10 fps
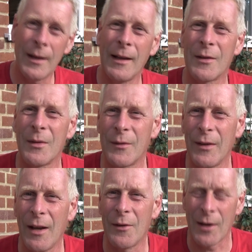a link to his
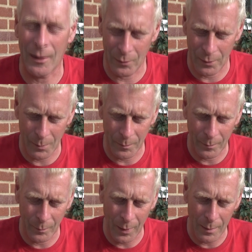video channel
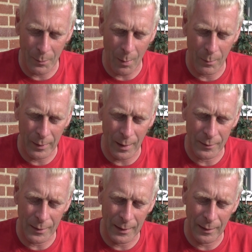at the bottom of the,
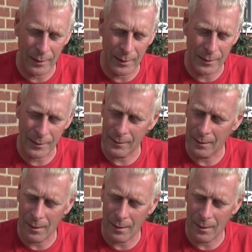underneath this